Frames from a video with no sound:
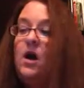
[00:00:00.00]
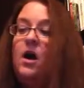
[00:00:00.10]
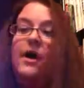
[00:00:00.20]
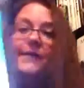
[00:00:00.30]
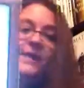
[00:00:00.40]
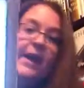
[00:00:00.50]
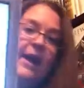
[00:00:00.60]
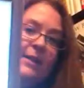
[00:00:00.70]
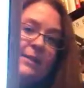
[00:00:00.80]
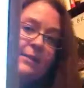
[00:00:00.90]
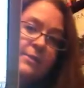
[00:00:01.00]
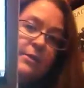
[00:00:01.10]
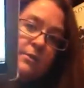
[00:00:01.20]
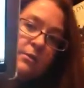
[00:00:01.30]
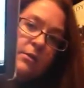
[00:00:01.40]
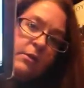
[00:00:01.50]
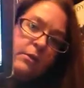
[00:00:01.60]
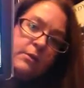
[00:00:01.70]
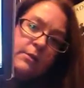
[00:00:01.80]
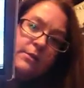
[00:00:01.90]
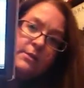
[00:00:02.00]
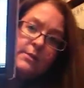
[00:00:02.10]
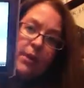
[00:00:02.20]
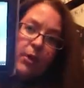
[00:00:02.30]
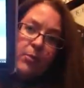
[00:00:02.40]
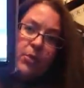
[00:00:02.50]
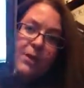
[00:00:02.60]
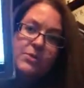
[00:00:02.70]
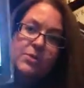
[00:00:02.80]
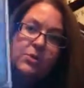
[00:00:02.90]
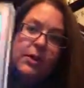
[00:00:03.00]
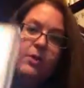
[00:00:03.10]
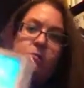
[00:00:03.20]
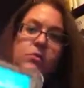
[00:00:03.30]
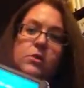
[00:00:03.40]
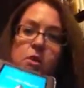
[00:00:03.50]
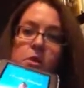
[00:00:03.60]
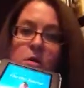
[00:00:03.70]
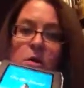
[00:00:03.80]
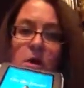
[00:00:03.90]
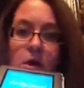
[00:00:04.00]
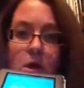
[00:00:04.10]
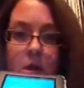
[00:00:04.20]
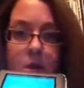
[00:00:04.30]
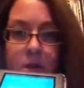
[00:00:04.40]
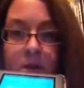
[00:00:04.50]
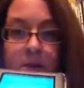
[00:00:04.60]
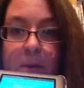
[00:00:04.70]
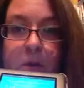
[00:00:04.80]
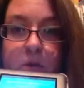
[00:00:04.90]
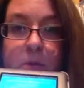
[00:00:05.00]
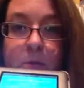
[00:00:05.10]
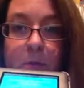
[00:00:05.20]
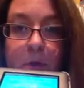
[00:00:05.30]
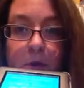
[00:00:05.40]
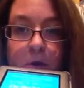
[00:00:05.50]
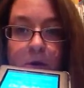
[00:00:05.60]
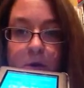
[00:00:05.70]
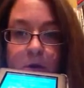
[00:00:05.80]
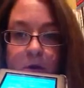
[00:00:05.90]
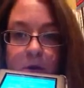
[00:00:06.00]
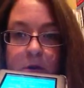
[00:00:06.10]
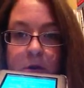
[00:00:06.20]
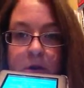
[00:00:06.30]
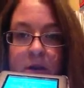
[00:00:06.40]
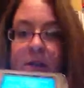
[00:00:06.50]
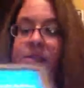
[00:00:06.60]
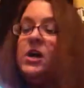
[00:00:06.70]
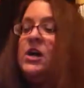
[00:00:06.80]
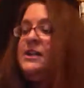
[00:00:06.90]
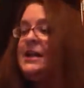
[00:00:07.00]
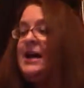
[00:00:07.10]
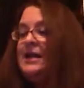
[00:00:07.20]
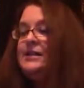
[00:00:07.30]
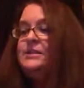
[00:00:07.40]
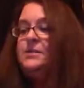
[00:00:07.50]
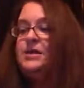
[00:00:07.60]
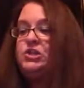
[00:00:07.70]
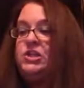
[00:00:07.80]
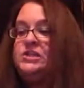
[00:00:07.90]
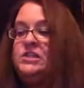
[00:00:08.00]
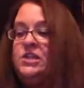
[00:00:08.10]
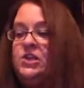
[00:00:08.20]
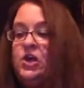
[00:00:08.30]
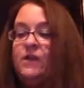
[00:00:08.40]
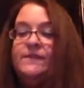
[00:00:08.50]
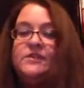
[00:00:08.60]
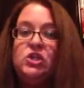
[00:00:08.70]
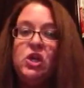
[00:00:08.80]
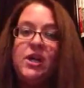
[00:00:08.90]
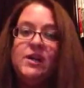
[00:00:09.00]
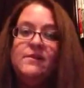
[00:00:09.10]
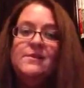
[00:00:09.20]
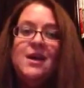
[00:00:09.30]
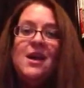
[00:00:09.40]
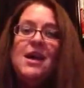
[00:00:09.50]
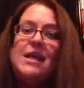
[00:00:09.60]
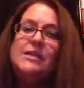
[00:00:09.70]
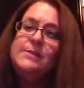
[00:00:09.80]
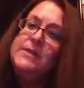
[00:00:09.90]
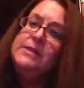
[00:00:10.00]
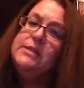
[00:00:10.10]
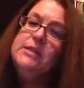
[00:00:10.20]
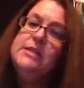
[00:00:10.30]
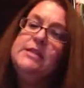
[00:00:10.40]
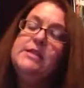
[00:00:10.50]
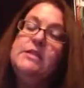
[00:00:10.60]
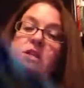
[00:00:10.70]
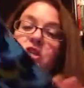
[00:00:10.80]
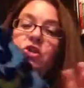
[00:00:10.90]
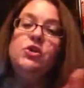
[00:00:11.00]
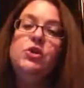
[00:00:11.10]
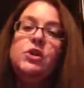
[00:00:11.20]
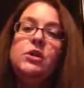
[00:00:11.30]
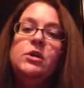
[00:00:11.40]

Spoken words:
On the Island. Ugh, this is terrible. I'm sorry. Oh, that's a little bit better. It's On the Island by Tracy Garvis Graves. And it's basically this teacher